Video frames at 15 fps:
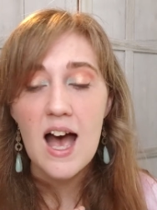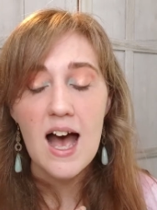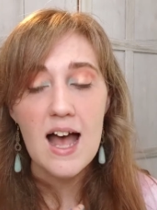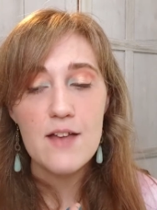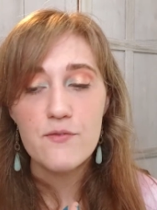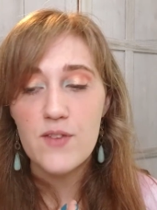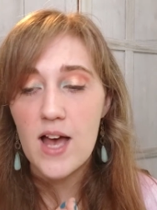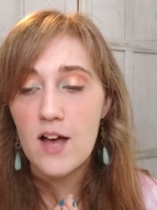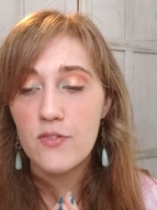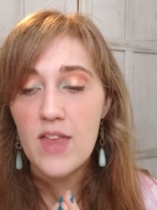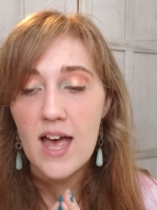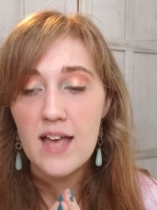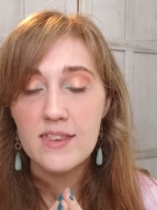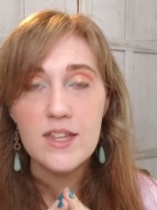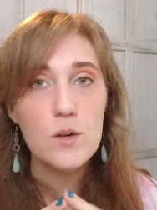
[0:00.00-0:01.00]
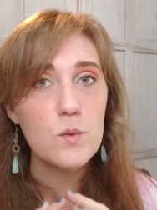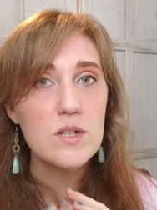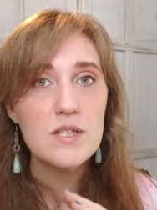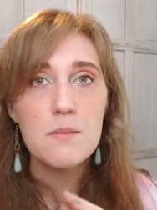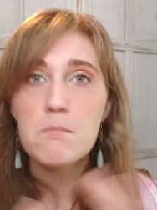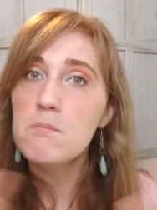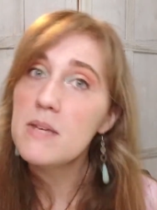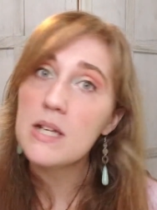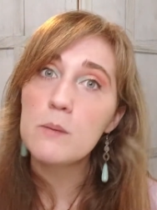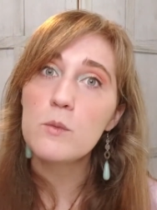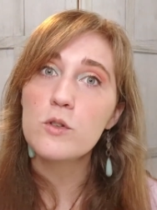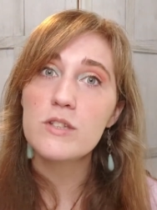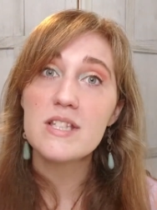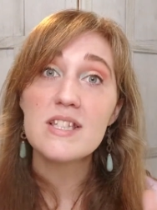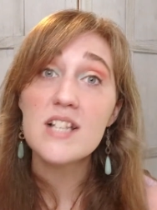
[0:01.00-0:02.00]
I found that there was
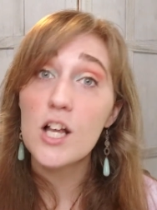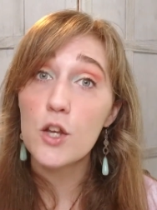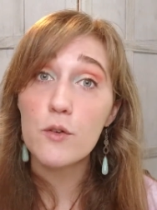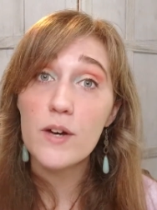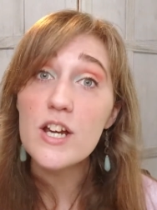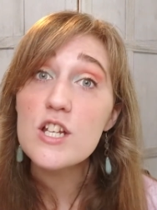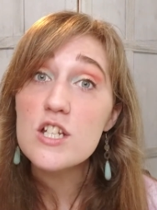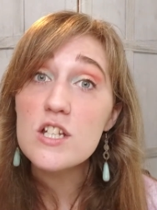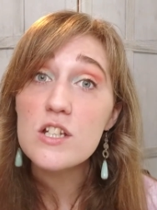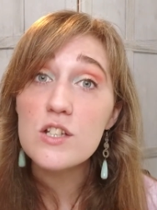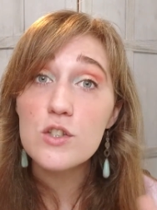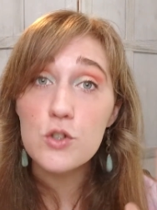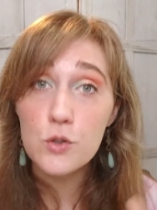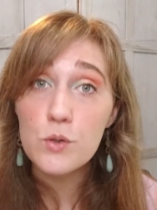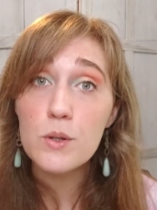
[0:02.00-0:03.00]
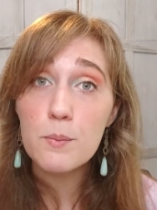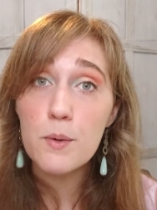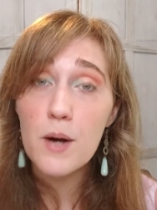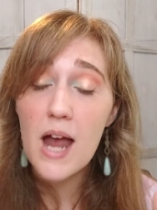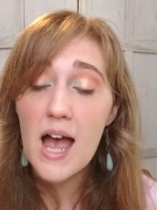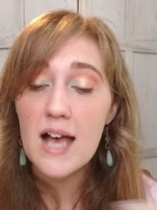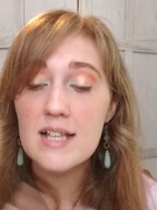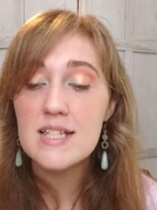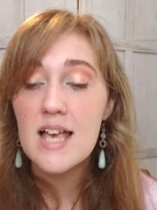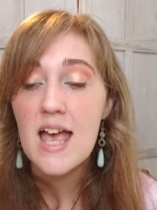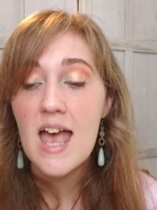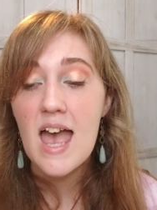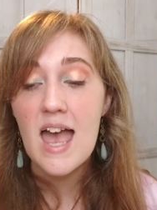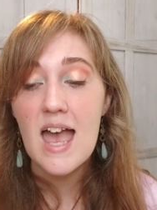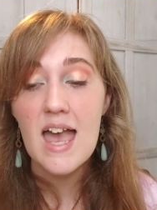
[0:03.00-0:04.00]
minimal discoloration to the brass.
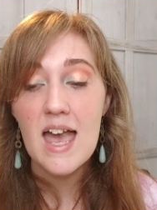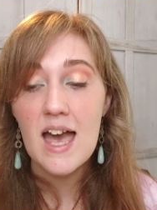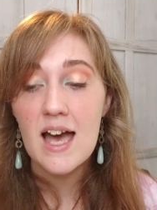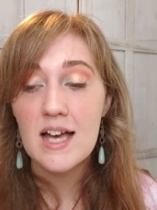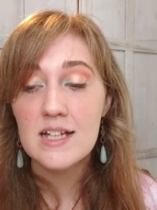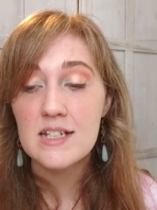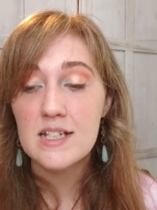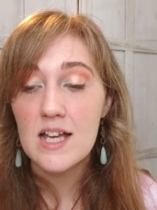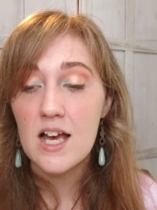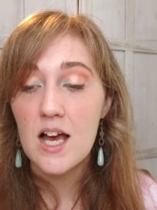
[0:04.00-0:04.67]
And